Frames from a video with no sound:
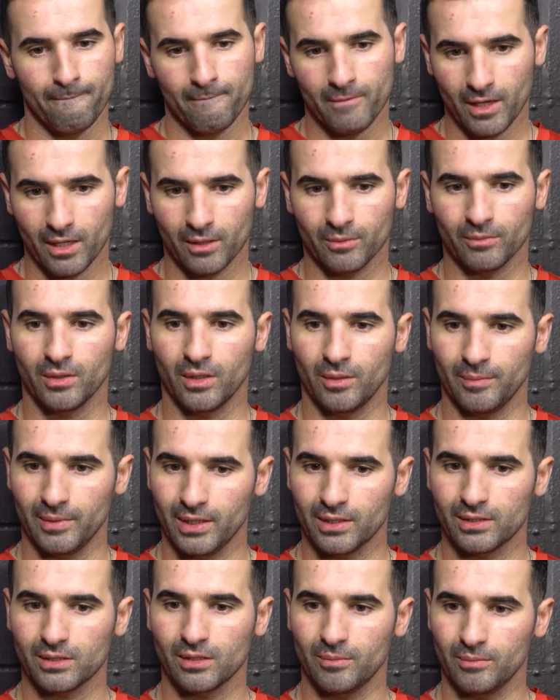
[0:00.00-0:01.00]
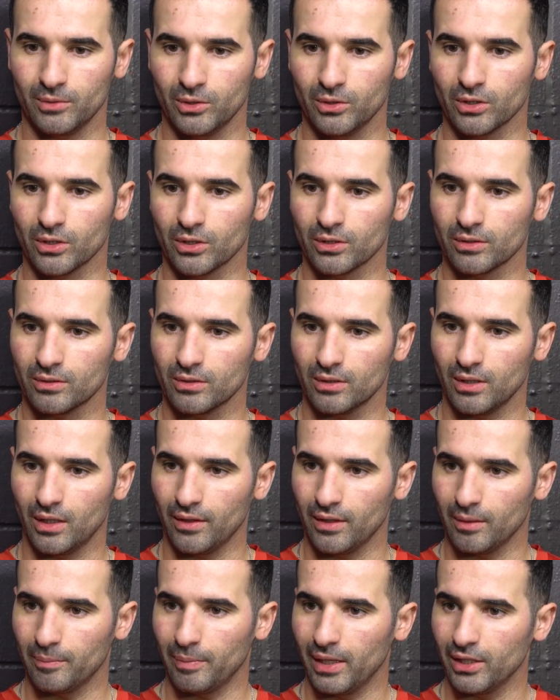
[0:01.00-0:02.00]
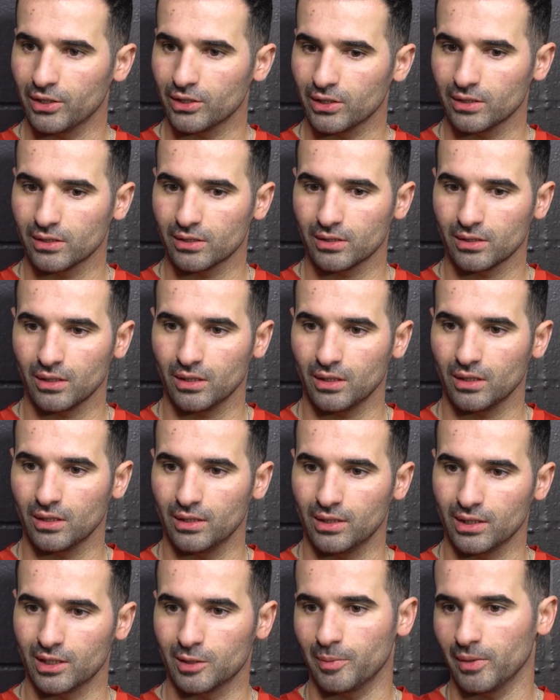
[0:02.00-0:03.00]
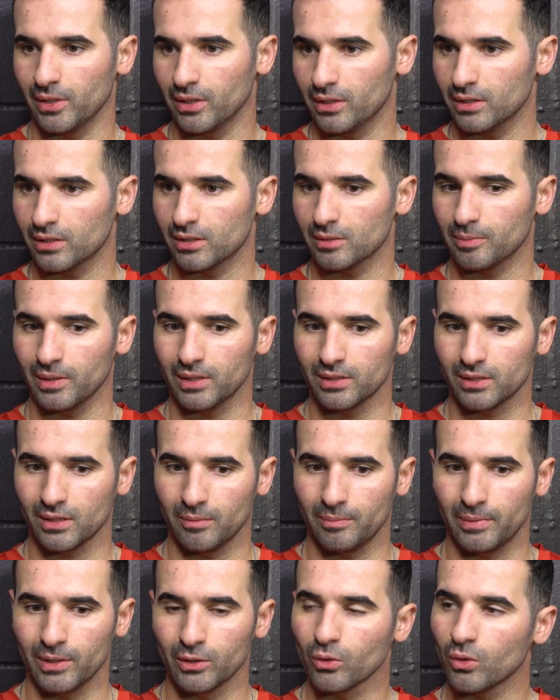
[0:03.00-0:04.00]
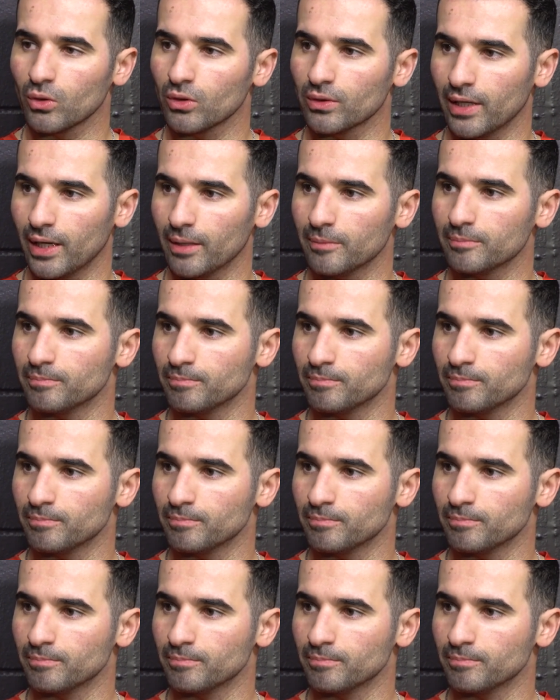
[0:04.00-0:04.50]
it's something you learn. I think patience and experience plays a big role in that.